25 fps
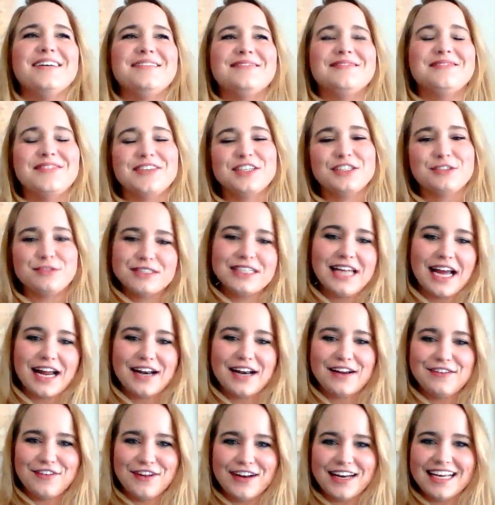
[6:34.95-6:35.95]
Which was kind of
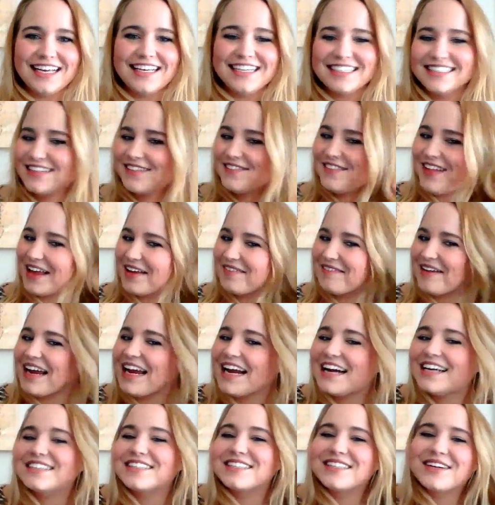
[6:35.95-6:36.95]
funny because I'm like, my
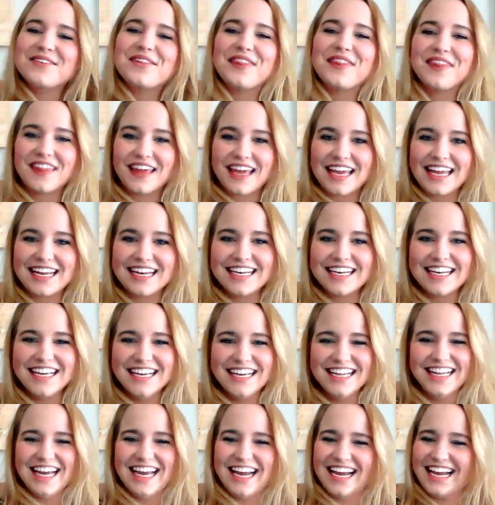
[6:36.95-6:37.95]
hair's so thin,
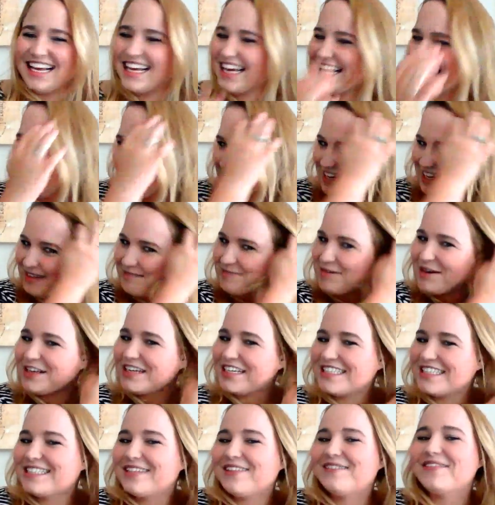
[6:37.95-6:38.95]
like
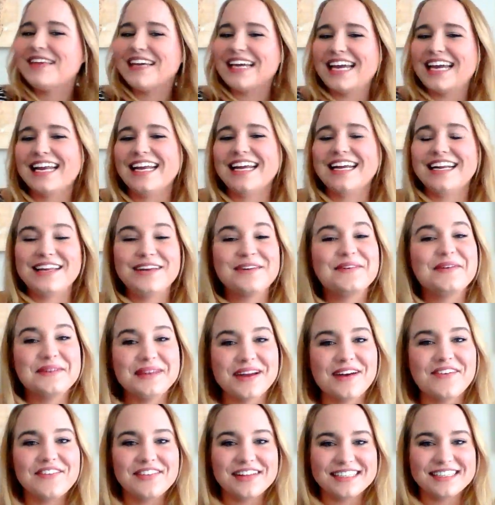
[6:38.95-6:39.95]
putting something in it, you would
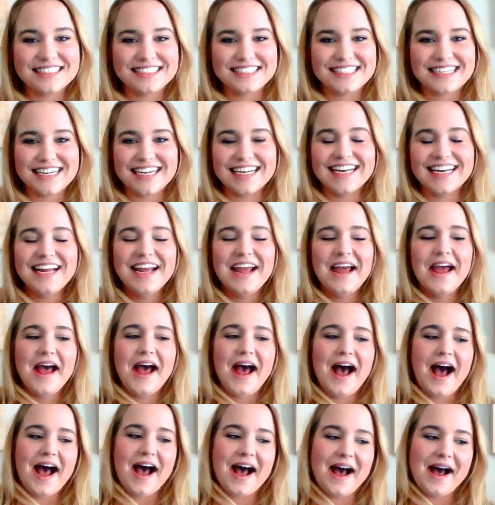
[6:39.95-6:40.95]
definitely see it.
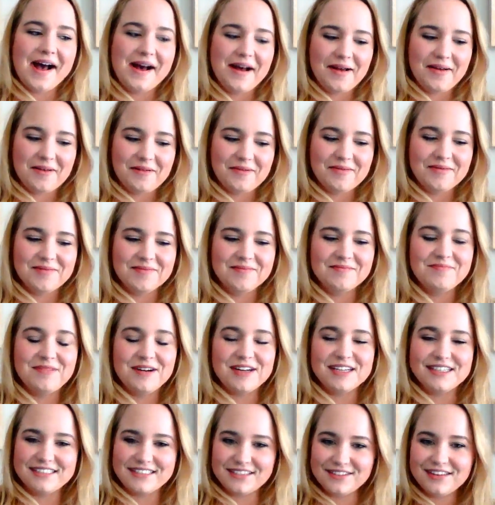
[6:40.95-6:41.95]

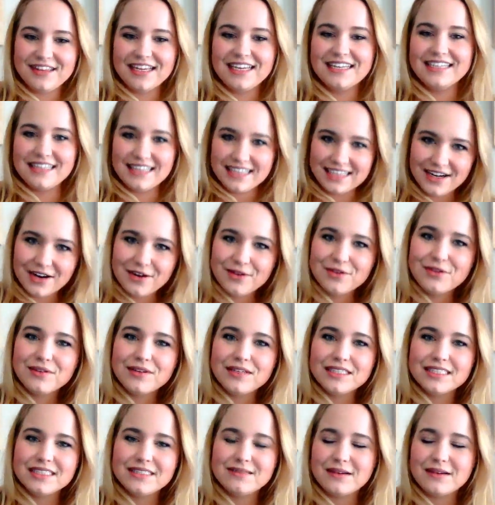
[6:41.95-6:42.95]
But so they go through
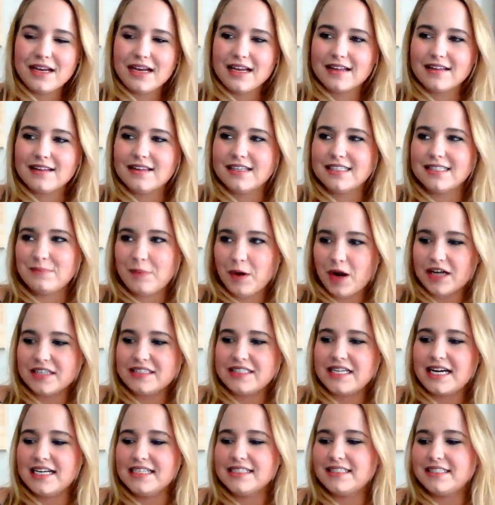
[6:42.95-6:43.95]
this
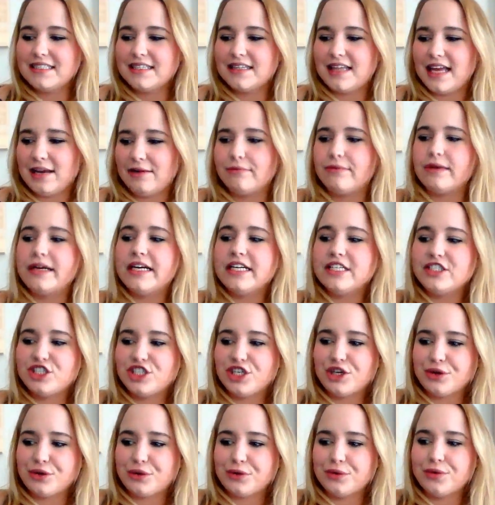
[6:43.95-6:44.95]
process. They read
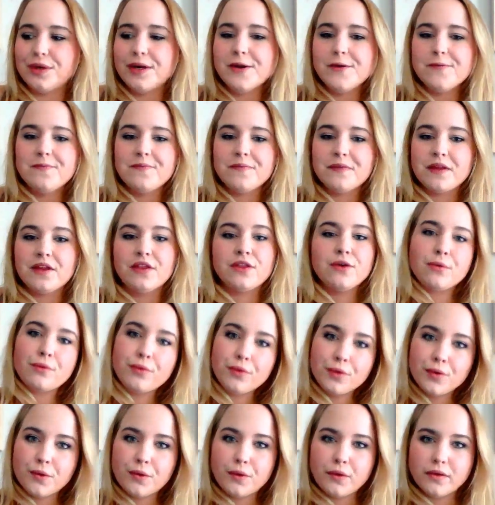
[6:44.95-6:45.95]
you the
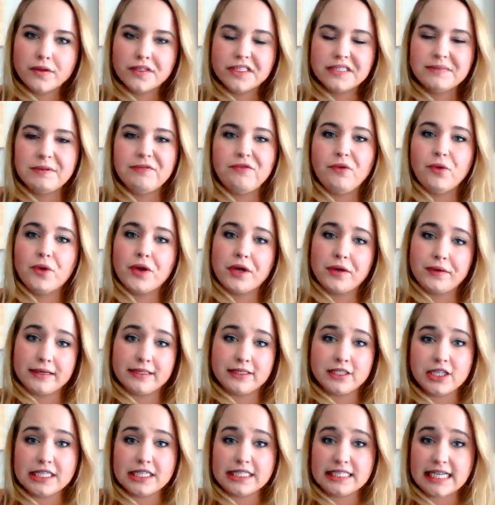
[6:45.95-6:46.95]
rules before you enter
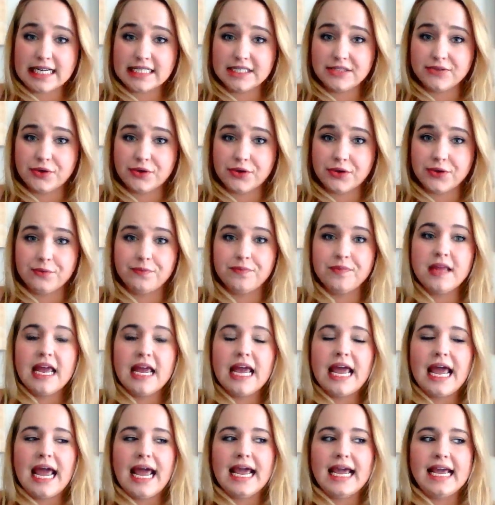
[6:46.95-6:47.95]
the test room,
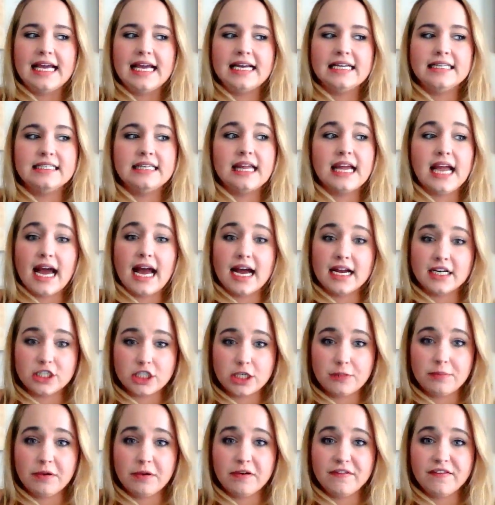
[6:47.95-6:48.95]
and they actually
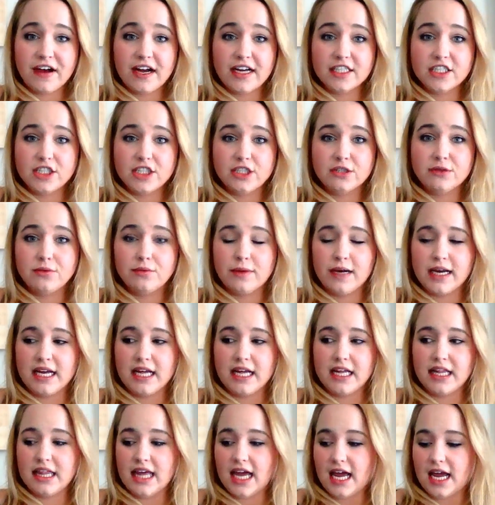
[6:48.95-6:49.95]
provide you with
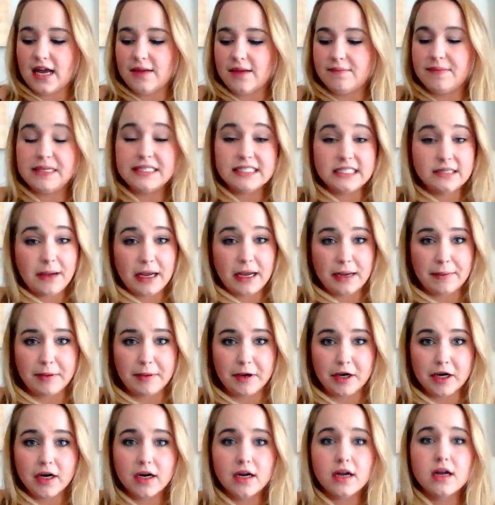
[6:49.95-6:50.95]
a piece of
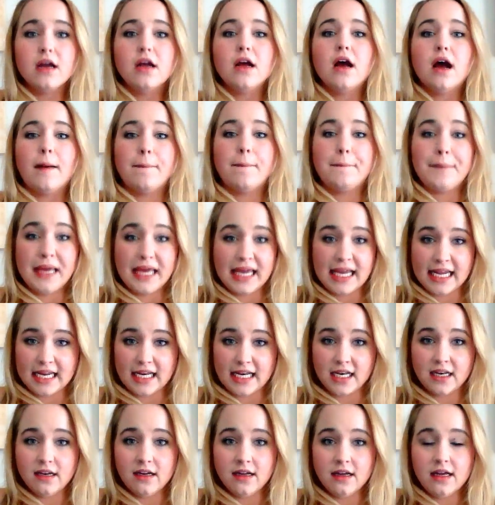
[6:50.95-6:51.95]
paper, a
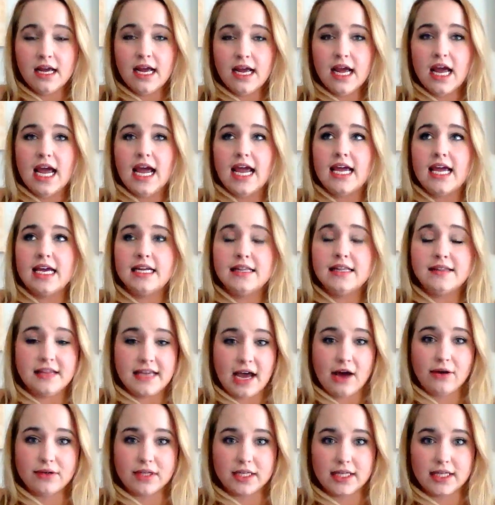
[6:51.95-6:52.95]
pen, and the
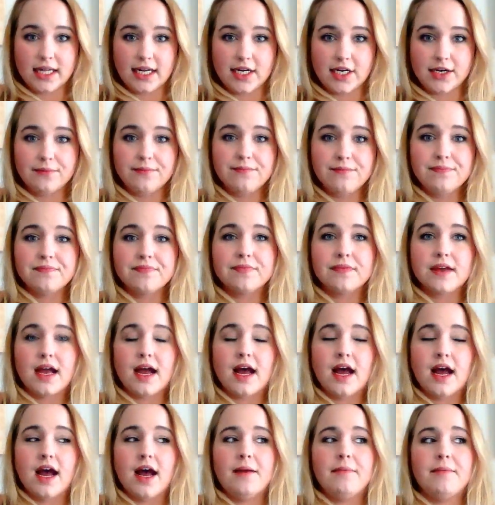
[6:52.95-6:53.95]
calculator.
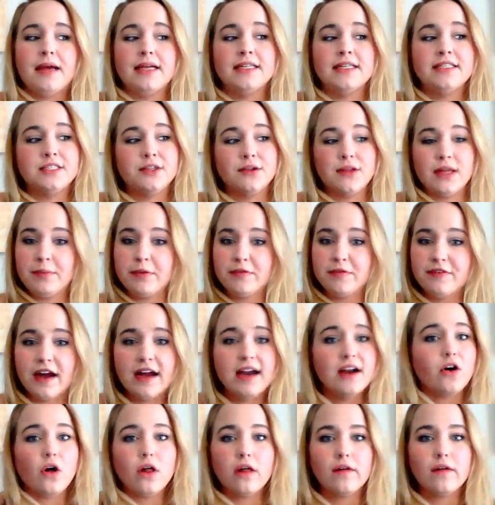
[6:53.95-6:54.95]
And so they provide
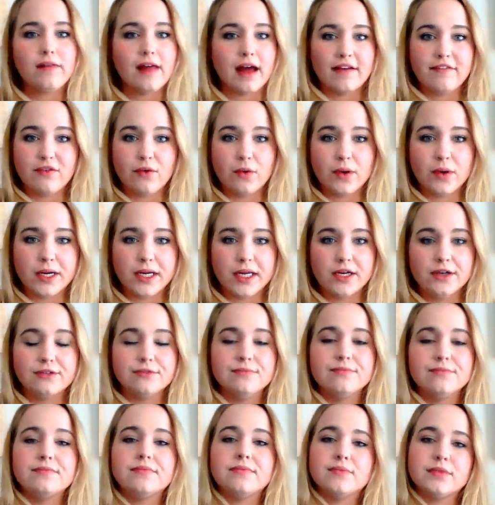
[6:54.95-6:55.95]
all of that for you.
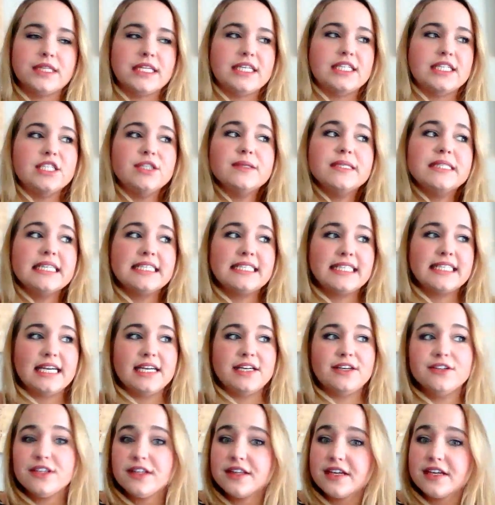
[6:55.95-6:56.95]
What they do is they take
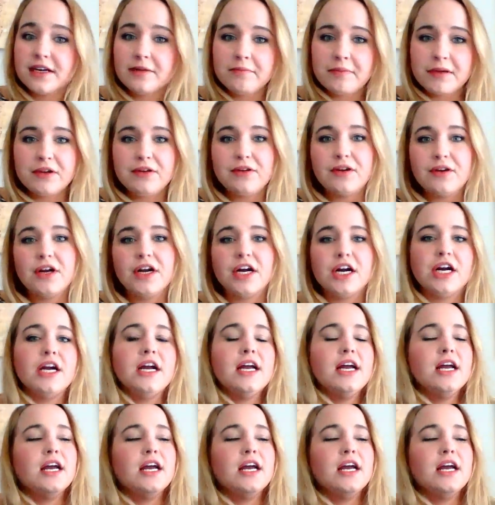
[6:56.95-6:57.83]
you to the computer.